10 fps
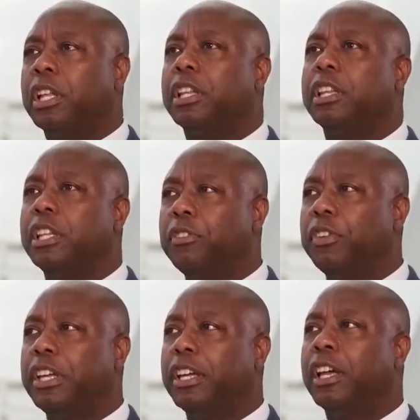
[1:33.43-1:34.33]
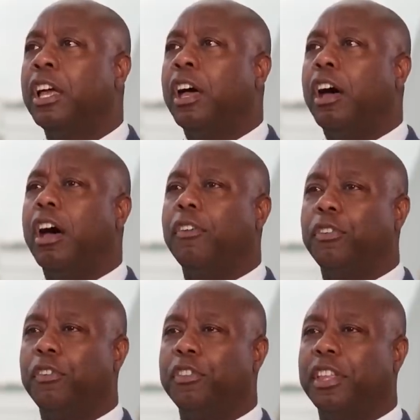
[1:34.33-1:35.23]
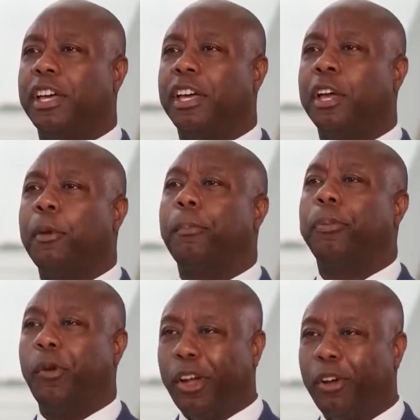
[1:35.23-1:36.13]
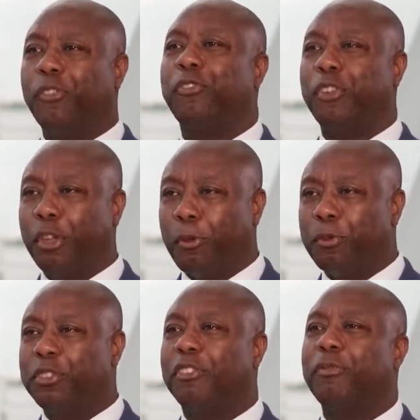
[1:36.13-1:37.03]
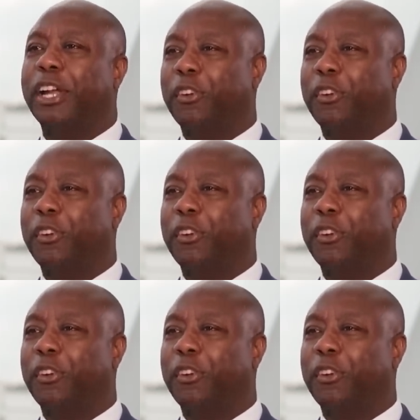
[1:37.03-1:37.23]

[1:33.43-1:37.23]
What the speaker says: living off of the prayer fumes of my